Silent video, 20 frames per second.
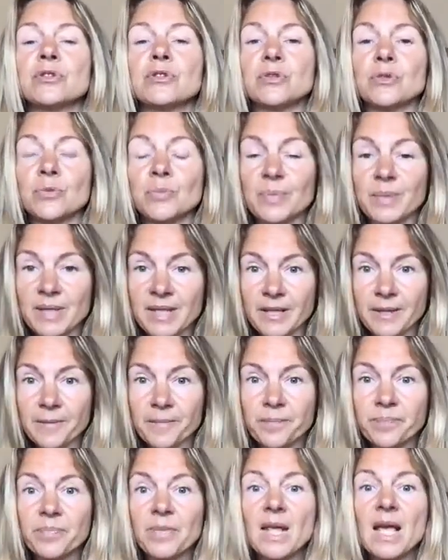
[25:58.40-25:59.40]
to be.
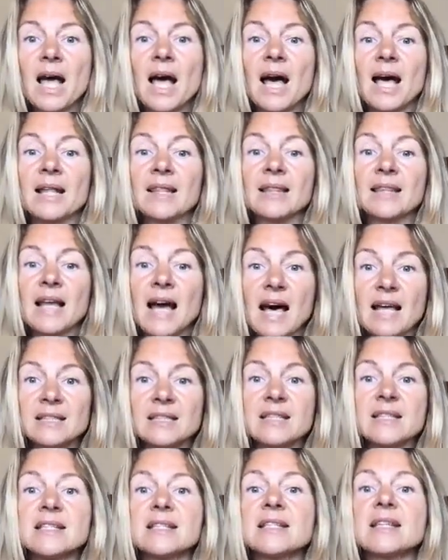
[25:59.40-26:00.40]
And that
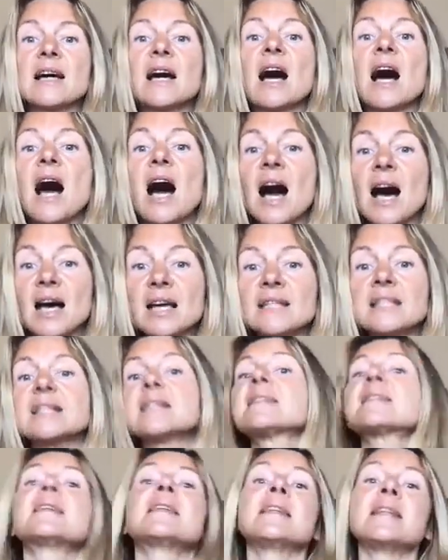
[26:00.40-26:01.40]
is the
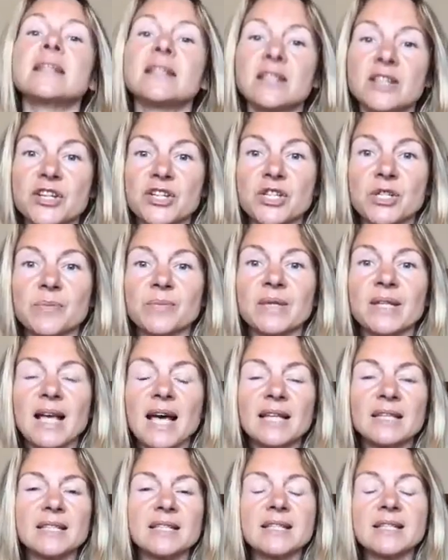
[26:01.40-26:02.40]
highest leadership.
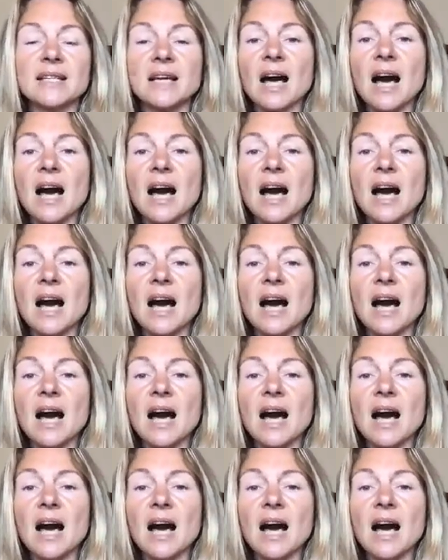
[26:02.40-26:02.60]
That is the